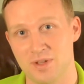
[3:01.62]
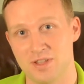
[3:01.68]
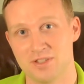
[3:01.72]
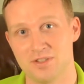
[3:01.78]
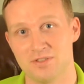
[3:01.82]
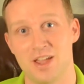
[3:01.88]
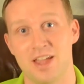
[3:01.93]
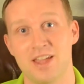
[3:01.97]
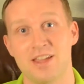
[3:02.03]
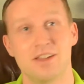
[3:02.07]

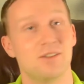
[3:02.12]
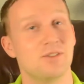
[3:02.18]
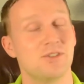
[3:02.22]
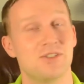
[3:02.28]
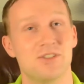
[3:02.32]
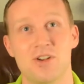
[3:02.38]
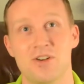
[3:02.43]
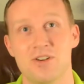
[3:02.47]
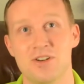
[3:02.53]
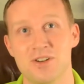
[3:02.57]
Bensavanga, who's
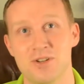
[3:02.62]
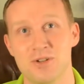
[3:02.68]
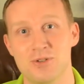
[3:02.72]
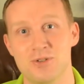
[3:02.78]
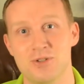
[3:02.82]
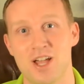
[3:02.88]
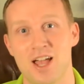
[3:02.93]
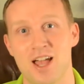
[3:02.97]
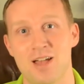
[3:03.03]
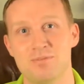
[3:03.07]
starting a new
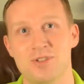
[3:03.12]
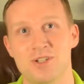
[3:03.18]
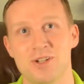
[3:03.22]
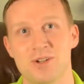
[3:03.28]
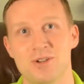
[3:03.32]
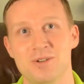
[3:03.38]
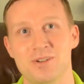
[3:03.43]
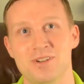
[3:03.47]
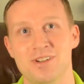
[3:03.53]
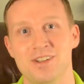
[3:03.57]
job
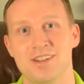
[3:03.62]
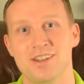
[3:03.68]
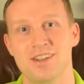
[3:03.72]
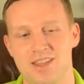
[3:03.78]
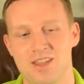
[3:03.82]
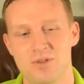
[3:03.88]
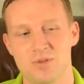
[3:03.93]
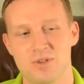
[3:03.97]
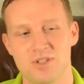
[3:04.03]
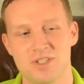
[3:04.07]
soon.
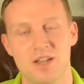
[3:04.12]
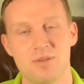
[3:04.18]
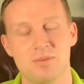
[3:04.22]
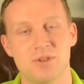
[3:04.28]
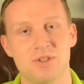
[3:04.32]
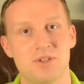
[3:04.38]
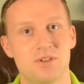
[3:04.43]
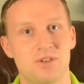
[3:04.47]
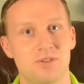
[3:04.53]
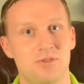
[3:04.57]
He was able
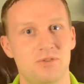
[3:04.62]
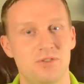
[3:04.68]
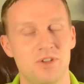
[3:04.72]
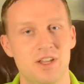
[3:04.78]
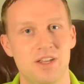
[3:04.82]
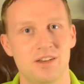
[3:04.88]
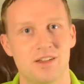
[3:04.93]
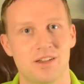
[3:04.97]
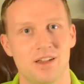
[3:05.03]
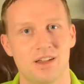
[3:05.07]
to
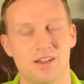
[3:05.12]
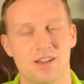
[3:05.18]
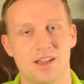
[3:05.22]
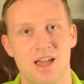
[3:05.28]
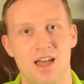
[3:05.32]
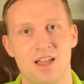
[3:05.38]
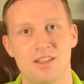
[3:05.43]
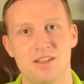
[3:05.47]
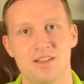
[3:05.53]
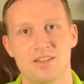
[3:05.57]
defeat
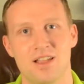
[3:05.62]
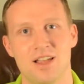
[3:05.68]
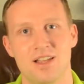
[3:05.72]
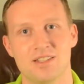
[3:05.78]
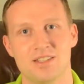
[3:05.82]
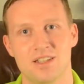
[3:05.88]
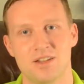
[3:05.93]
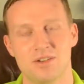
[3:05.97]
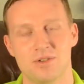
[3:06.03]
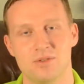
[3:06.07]
Colin
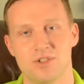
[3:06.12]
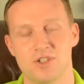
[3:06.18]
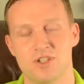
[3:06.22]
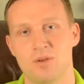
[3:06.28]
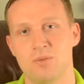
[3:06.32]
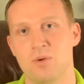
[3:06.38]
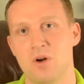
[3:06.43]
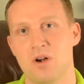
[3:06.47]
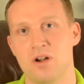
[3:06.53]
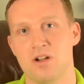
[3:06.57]
last night, who's
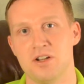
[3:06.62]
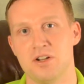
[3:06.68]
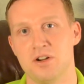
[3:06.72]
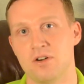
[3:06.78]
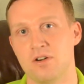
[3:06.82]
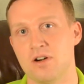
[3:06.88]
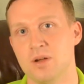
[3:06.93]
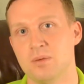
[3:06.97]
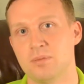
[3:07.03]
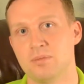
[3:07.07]
somewhere in
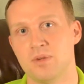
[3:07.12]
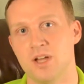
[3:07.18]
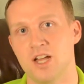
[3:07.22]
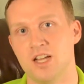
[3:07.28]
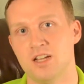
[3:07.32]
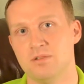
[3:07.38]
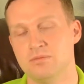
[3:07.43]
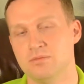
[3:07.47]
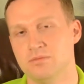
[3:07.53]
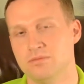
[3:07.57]
Europe.
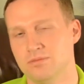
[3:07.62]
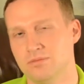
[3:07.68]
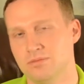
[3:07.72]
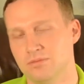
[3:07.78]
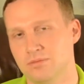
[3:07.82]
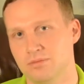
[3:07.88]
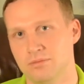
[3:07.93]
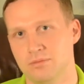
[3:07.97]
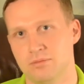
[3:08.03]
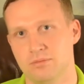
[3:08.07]

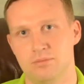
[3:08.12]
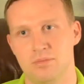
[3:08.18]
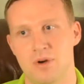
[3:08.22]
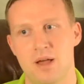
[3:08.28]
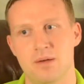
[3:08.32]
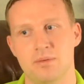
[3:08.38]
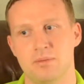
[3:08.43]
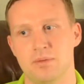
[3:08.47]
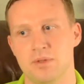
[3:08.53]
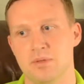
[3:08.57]

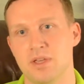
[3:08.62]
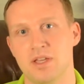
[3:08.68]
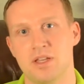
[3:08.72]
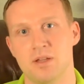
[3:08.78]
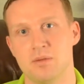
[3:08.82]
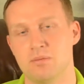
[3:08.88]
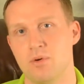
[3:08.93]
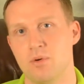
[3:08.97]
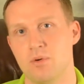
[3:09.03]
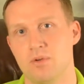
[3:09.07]
Probably
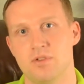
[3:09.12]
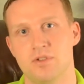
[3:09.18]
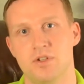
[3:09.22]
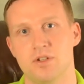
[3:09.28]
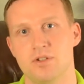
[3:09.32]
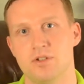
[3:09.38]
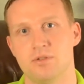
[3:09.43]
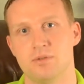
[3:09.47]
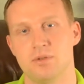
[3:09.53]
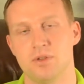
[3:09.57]
making poor
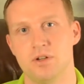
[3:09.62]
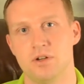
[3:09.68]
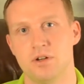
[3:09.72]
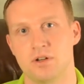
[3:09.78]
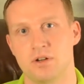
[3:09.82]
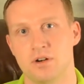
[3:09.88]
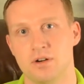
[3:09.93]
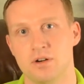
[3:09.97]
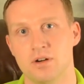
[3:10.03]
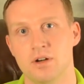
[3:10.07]
decisions with a
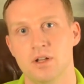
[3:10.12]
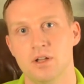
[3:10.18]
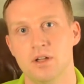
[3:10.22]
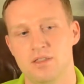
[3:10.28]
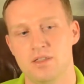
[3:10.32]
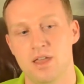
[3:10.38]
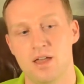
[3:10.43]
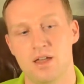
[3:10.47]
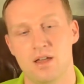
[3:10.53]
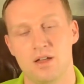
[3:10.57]
hooker.
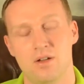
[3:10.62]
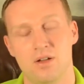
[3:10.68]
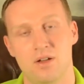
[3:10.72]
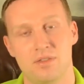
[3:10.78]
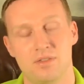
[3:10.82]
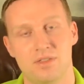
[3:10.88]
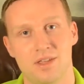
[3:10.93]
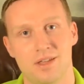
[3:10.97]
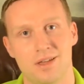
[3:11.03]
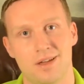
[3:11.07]
Yeah,
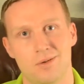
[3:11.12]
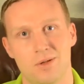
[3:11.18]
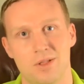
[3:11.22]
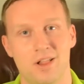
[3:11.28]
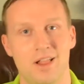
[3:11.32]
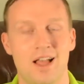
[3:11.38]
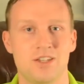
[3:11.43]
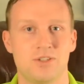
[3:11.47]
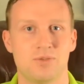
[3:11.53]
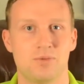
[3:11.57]
on the
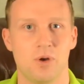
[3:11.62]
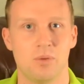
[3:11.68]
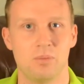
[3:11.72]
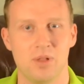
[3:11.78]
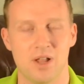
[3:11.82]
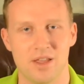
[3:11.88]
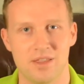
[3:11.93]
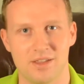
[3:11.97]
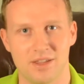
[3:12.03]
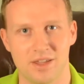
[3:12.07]
last real
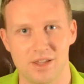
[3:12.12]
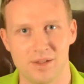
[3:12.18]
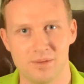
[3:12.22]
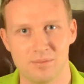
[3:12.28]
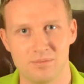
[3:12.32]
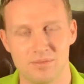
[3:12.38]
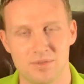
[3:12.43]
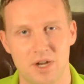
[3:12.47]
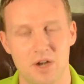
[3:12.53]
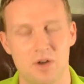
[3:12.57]
play of the game,
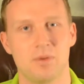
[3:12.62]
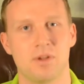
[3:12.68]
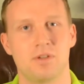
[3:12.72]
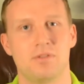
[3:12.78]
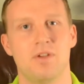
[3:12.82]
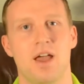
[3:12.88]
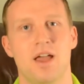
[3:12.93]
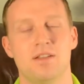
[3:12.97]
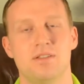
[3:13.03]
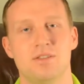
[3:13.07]
Darren
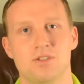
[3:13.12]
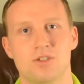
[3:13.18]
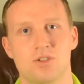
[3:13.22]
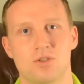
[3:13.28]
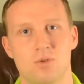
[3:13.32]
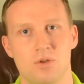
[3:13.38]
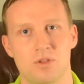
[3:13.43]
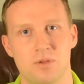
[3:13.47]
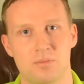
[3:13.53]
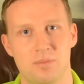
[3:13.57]
McFadden
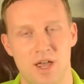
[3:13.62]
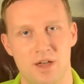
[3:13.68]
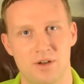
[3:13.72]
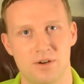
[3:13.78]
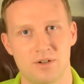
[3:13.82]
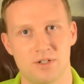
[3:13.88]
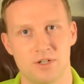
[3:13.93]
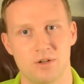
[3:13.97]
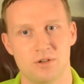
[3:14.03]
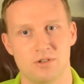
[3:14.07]
scored the
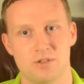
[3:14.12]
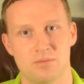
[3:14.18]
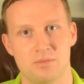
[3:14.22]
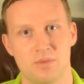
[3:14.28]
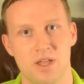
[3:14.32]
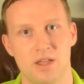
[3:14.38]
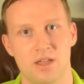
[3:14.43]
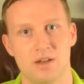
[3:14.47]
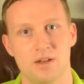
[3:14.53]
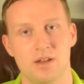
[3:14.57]
Powdered Toast
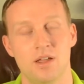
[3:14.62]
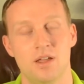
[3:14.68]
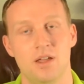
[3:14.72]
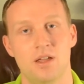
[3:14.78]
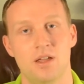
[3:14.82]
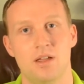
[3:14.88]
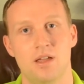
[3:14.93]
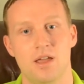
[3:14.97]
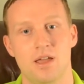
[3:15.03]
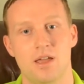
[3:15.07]
Man
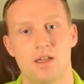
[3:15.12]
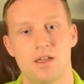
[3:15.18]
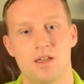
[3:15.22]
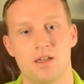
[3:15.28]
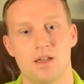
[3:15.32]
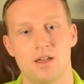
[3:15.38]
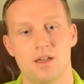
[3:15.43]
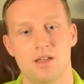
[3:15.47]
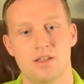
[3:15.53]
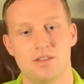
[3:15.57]

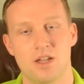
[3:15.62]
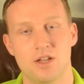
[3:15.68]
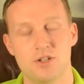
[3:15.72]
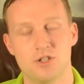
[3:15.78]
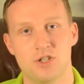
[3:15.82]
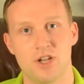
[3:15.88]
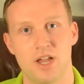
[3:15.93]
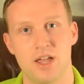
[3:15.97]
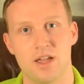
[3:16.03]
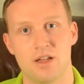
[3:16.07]
a
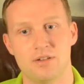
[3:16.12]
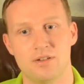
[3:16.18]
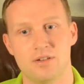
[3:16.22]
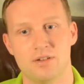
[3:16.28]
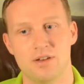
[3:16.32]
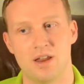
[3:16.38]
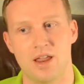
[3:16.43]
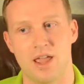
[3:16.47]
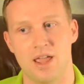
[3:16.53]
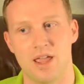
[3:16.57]
touchdown,
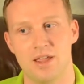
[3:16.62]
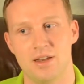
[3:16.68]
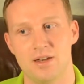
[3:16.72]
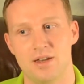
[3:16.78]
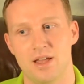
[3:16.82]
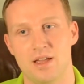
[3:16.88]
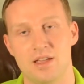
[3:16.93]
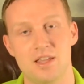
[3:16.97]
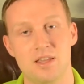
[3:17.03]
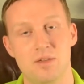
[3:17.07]

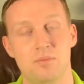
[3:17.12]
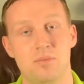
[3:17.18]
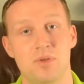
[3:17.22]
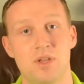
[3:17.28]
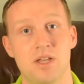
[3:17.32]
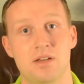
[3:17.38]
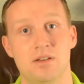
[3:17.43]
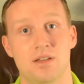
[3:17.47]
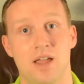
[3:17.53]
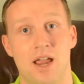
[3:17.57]
and he
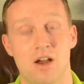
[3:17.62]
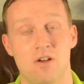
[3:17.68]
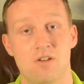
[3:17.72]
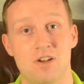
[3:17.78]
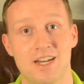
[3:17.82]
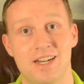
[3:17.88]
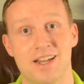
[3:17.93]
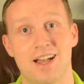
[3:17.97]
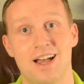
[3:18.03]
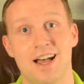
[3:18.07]
beat
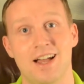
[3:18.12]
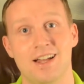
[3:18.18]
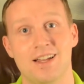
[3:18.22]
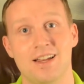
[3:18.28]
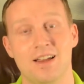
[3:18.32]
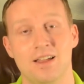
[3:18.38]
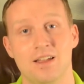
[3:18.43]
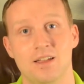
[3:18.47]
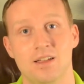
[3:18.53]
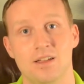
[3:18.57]
Harry
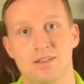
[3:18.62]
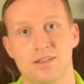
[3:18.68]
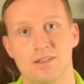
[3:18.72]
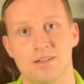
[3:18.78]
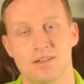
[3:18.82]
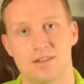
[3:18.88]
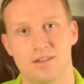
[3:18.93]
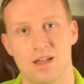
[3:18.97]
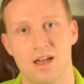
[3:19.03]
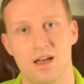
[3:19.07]
Cock,
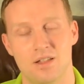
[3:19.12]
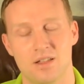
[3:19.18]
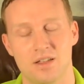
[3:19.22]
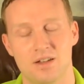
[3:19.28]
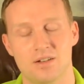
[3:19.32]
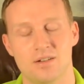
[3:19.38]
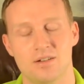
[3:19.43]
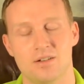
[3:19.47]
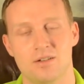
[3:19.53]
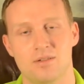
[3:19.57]

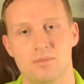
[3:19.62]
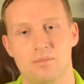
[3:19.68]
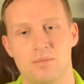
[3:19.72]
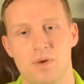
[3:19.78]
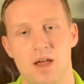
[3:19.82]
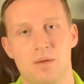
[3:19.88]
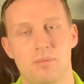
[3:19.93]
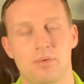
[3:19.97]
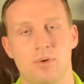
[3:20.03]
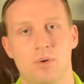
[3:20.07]
Colin,
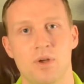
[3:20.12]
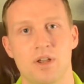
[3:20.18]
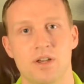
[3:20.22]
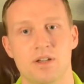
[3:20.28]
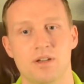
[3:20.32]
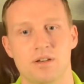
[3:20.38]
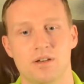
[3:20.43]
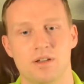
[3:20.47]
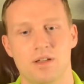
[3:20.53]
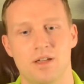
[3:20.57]
by a point.
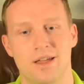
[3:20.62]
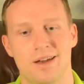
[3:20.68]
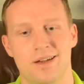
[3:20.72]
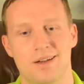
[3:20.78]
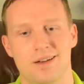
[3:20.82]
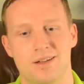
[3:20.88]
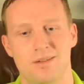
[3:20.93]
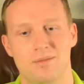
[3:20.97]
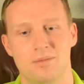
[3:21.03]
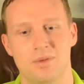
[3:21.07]
And
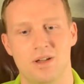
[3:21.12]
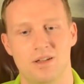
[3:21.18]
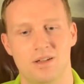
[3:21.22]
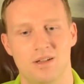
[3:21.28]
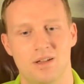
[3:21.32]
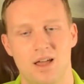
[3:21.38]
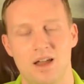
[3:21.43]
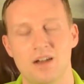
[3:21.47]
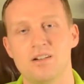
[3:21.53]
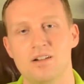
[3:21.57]
I
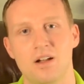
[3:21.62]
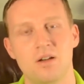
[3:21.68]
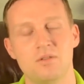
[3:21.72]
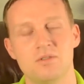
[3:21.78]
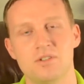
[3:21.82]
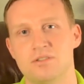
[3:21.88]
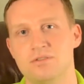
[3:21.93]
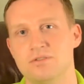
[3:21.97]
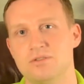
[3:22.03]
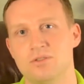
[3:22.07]
don't know, I
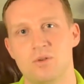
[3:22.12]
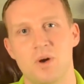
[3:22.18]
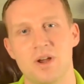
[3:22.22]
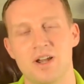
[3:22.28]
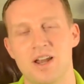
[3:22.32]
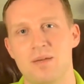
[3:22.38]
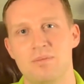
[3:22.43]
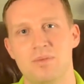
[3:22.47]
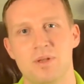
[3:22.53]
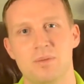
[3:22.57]
was quite
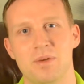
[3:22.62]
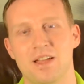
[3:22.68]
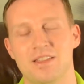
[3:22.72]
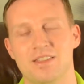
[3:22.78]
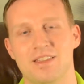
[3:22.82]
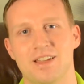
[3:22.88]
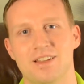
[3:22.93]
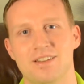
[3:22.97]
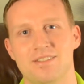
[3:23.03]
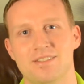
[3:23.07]
happy about
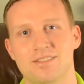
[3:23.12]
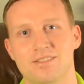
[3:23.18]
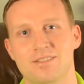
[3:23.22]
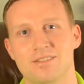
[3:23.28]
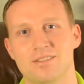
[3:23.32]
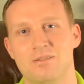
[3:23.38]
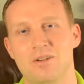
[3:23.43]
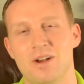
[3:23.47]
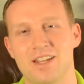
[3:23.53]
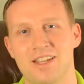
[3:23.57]
that.
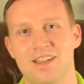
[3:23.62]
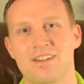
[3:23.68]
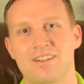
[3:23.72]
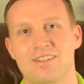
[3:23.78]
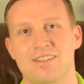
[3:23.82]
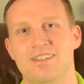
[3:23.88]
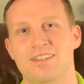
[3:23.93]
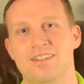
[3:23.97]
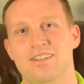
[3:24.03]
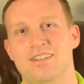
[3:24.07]
Way to go.
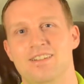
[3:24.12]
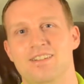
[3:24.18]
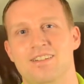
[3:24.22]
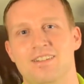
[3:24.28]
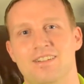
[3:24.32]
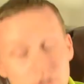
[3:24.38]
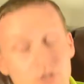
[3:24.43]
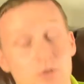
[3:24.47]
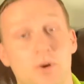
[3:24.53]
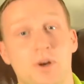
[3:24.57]

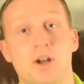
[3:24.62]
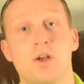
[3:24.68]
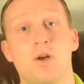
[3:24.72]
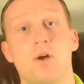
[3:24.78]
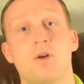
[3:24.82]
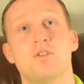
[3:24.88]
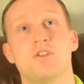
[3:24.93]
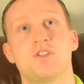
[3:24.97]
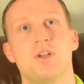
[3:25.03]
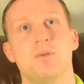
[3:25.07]
So we're going to go
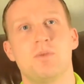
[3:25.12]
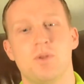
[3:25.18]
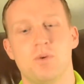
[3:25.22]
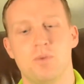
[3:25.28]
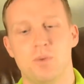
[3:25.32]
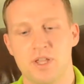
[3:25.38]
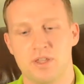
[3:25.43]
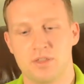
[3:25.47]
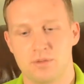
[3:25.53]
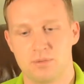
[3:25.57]
over some of the
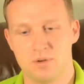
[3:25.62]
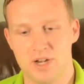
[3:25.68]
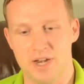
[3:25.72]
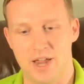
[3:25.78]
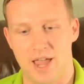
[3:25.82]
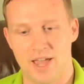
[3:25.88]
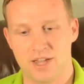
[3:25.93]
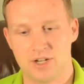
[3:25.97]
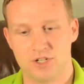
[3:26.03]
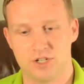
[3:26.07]
Week 3
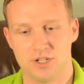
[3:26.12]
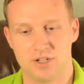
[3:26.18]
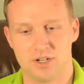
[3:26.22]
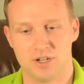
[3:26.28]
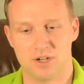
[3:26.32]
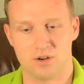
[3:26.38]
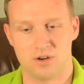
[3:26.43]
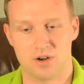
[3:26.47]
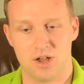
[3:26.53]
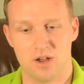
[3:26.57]
action
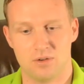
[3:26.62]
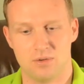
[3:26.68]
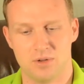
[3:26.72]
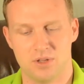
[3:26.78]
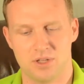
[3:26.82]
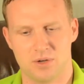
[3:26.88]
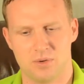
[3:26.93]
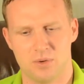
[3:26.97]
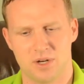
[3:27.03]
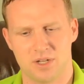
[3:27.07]
here
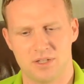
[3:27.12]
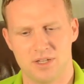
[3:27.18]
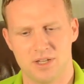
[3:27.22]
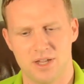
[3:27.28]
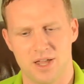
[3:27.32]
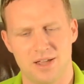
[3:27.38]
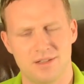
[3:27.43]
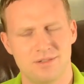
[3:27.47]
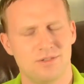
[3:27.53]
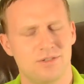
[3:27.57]
really quickly.
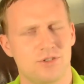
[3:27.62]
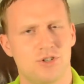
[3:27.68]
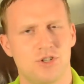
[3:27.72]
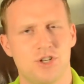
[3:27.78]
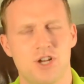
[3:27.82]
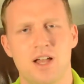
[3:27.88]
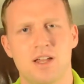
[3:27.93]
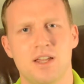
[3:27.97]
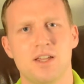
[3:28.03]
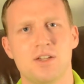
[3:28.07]

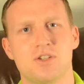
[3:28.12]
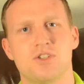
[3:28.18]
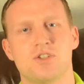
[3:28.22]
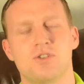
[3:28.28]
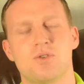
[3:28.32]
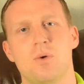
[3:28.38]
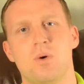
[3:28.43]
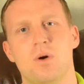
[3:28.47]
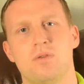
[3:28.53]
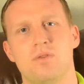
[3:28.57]
Shocking
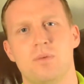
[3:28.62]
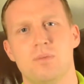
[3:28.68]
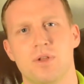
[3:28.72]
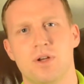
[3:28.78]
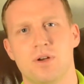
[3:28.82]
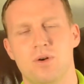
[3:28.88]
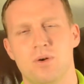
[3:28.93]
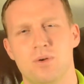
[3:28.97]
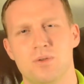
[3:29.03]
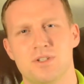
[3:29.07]
score from the
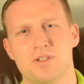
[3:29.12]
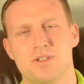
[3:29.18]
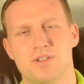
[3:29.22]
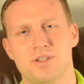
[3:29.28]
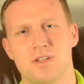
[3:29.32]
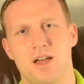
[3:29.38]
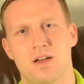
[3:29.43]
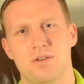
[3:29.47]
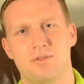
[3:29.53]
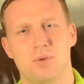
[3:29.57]
Colts
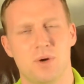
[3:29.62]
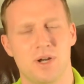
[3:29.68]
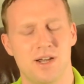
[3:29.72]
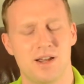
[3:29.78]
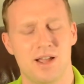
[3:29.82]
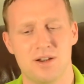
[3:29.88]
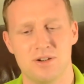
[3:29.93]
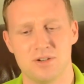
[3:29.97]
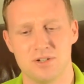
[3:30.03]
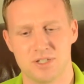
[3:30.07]

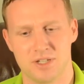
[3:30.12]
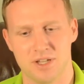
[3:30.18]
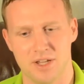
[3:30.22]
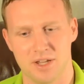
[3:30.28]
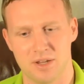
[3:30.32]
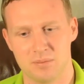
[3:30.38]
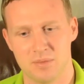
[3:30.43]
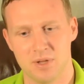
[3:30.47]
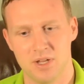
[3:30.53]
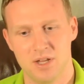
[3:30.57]
49ers
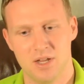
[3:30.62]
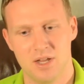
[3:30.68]
game.